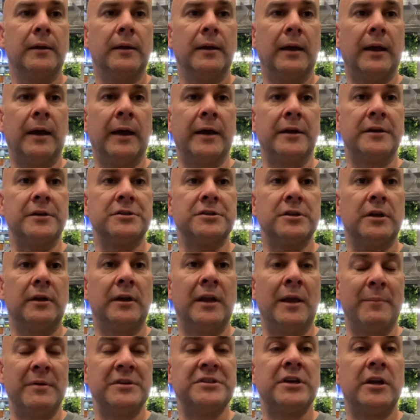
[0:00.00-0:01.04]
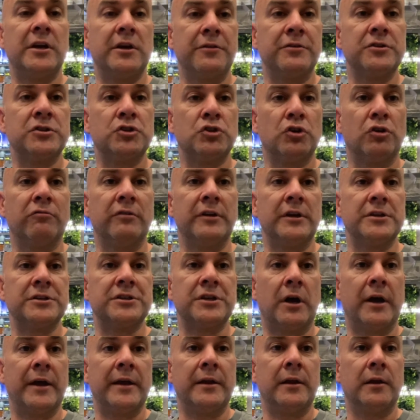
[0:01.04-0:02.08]
and let me tell you the story as
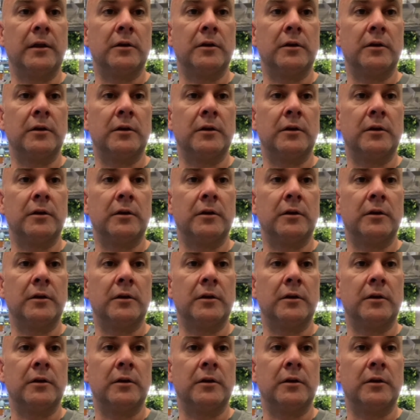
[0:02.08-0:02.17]
I